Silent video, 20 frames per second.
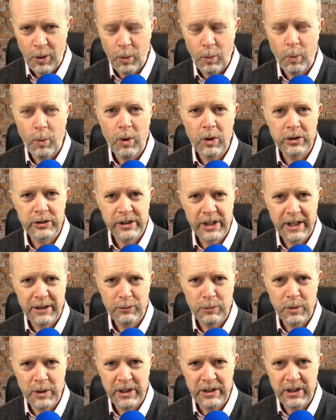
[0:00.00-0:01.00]
What have
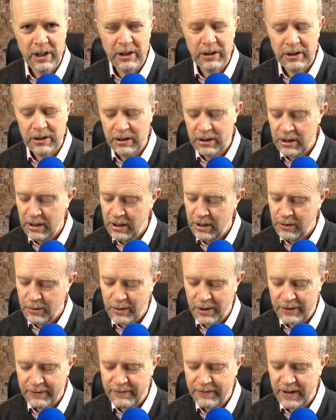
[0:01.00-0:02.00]
we done?
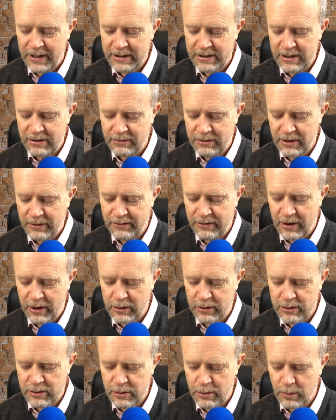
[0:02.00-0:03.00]
Well, effectively,
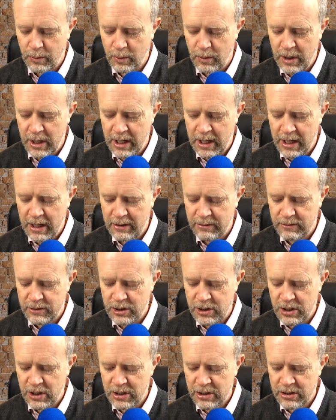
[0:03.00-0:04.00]
folks, we have
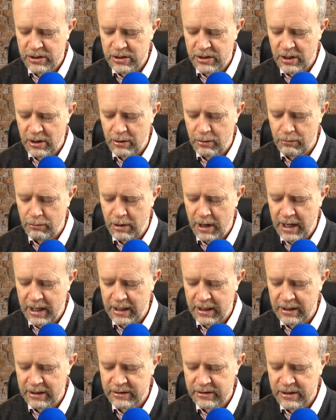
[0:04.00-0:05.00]
just
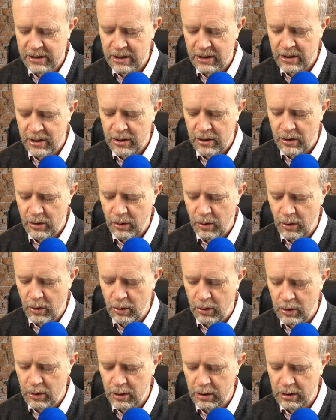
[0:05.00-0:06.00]
ranked
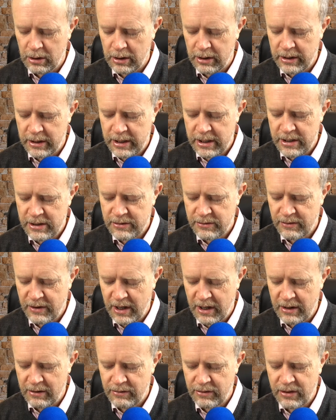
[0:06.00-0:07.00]
all these
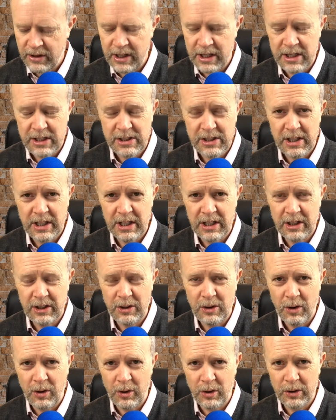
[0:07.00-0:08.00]
5 things in an
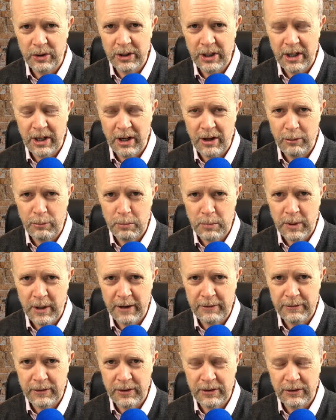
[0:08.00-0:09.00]
order of
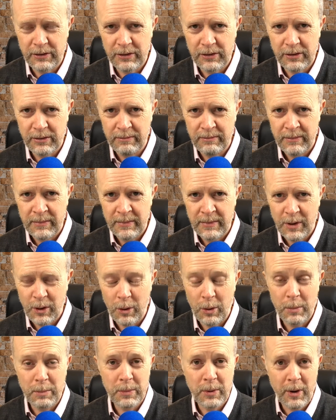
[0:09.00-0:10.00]
preference
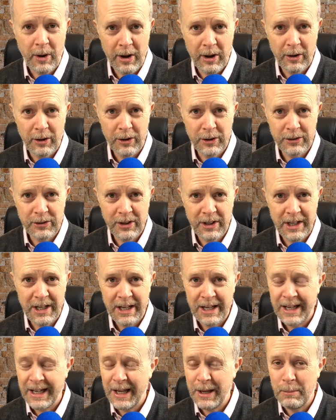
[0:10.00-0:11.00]
or priority,
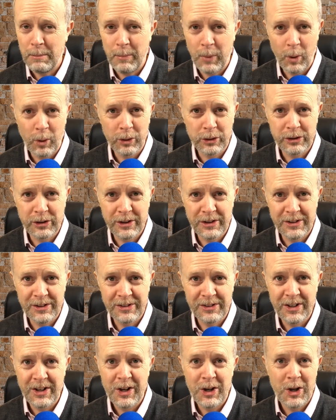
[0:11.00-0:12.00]

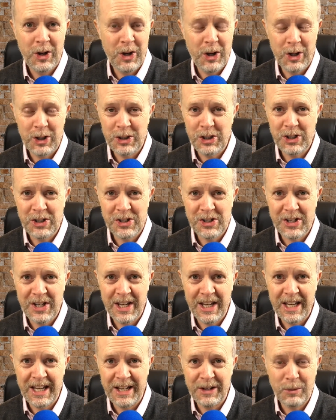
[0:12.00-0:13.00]
importance,
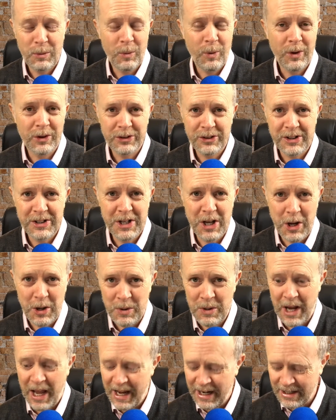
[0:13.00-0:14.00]
urgency, what to do
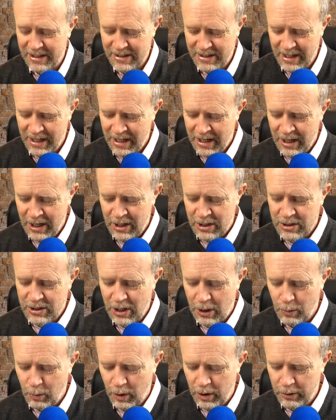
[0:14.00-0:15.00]
next.
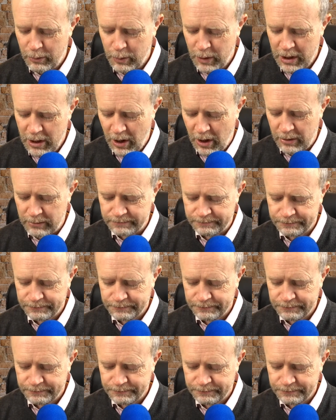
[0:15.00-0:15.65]
So what have we got?